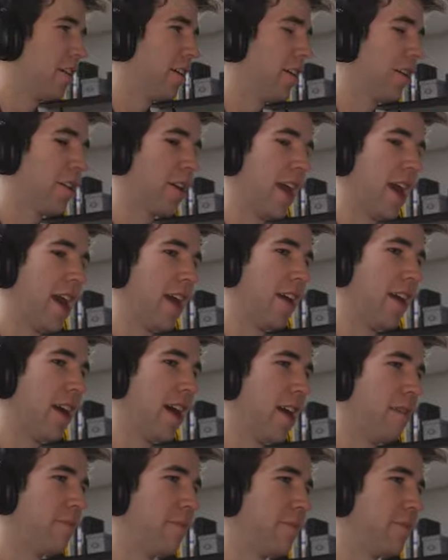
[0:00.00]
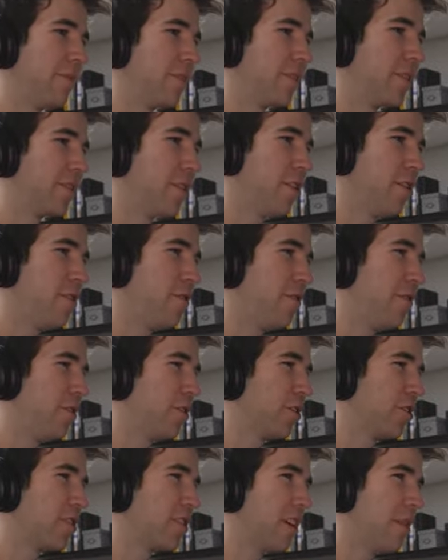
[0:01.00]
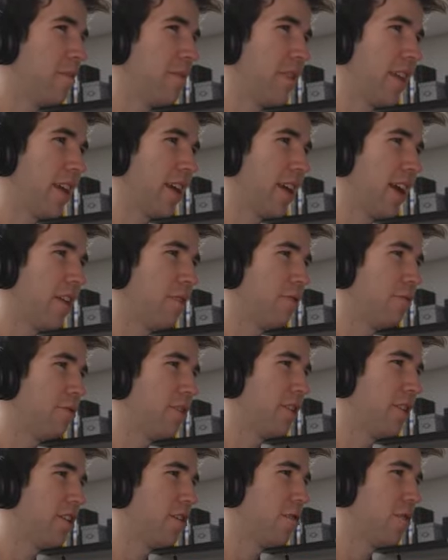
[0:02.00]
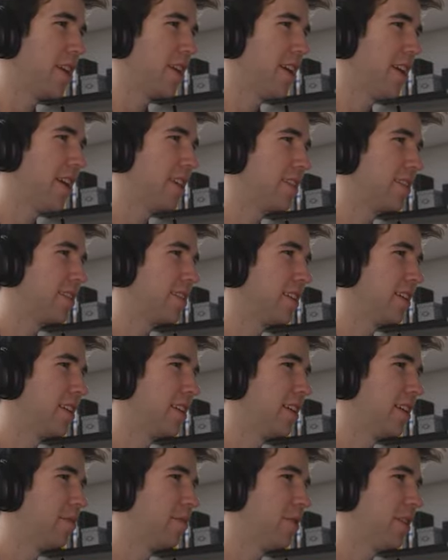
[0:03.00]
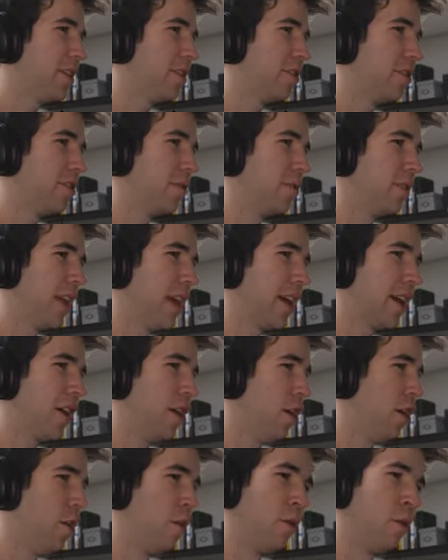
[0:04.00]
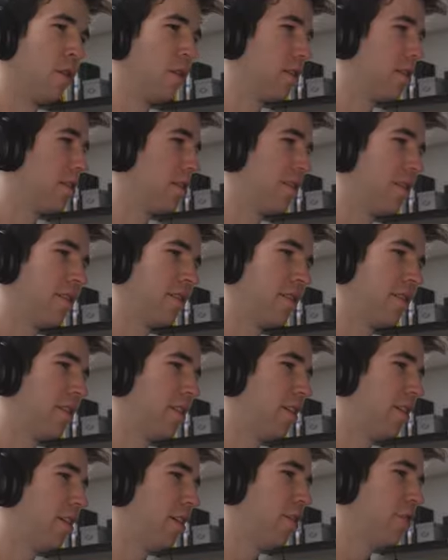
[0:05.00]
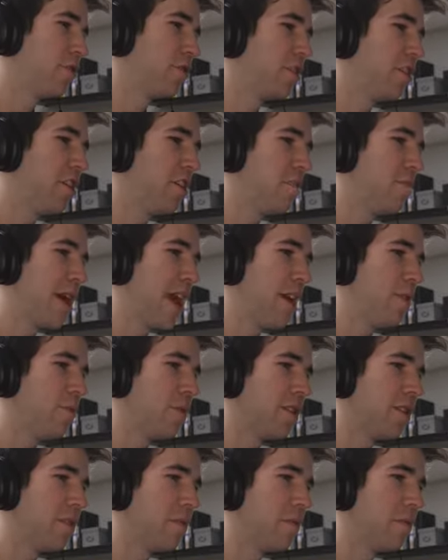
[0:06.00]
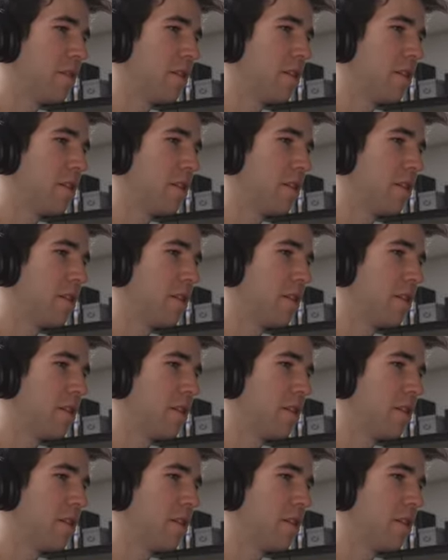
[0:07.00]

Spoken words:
Okay, I'm starting to feel something. I don't really know what it is. Please don't let go. Oh, there's another man with him.